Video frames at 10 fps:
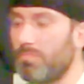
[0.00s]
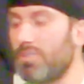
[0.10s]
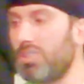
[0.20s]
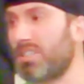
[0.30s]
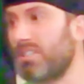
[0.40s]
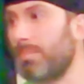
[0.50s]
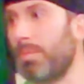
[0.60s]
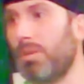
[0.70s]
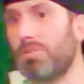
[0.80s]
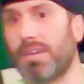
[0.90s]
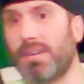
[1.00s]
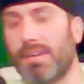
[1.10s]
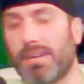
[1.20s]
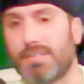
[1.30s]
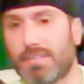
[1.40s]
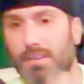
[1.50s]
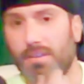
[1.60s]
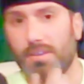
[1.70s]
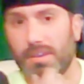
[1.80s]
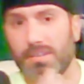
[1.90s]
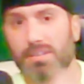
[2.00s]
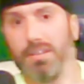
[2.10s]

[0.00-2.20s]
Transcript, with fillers: juxtaposing it against other things.